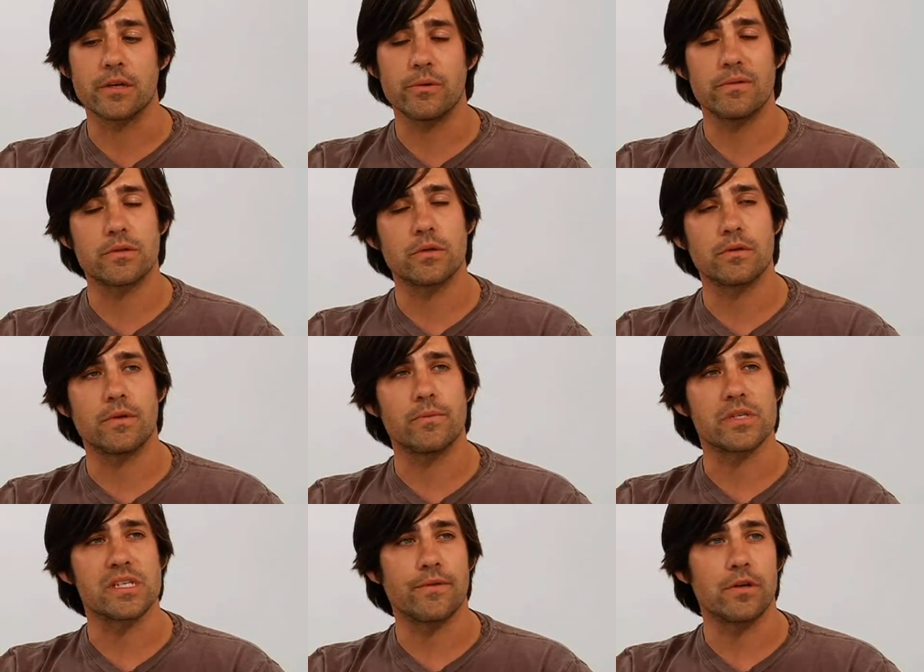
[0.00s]
I think we have a total of
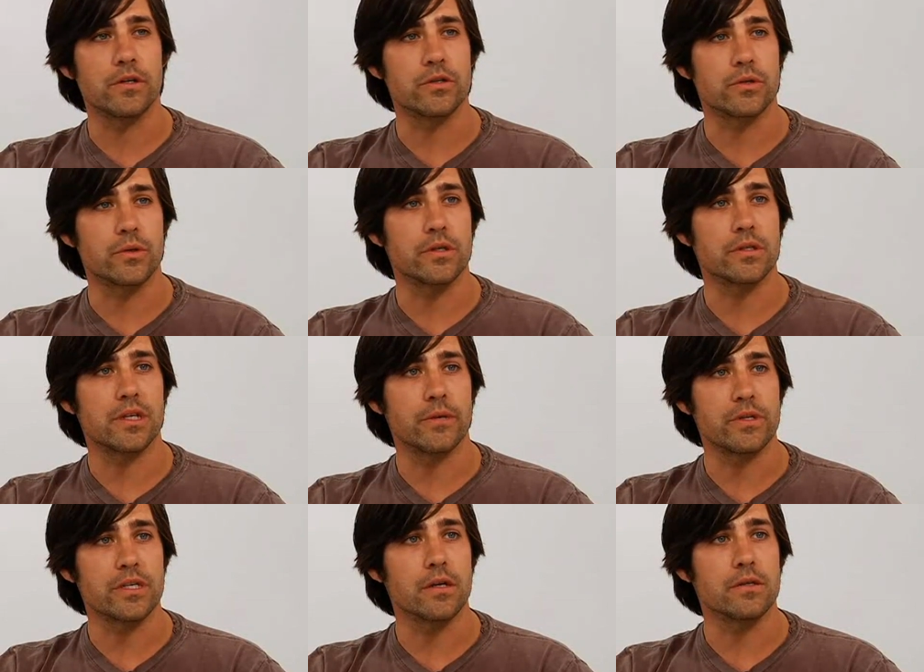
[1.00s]
almost 700 stores
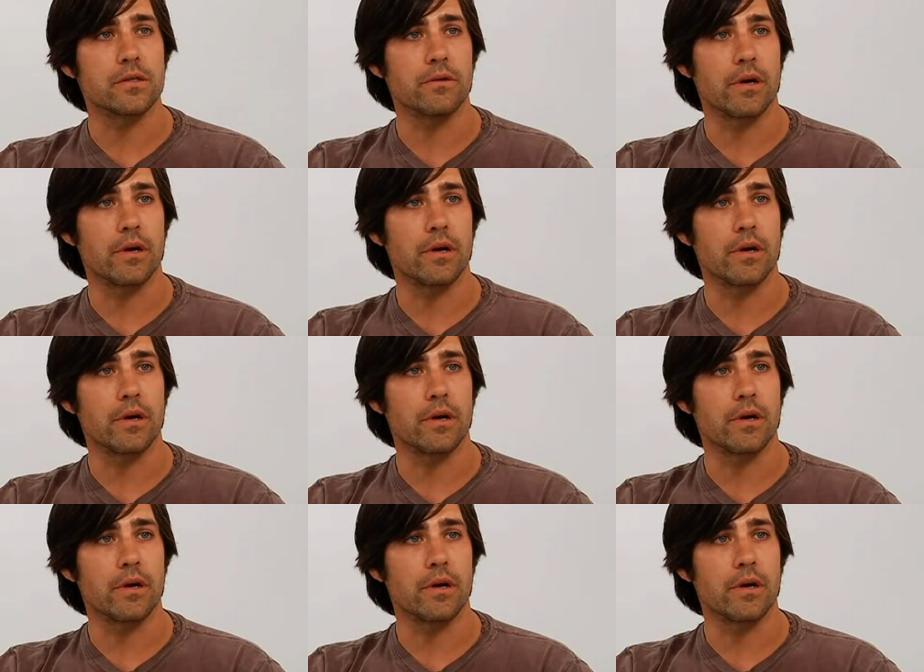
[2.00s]
that we sell